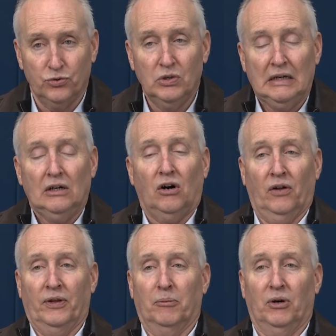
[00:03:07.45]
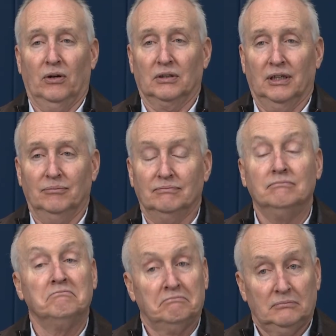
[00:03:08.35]
you on their ball club.
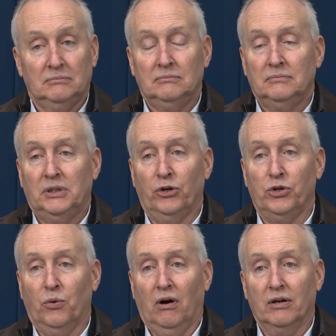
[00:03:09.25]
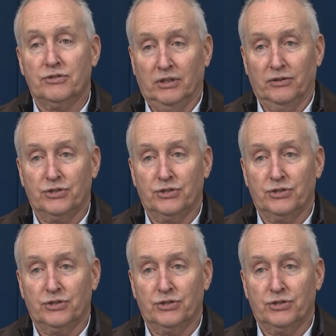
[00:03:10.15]
Here you are, still a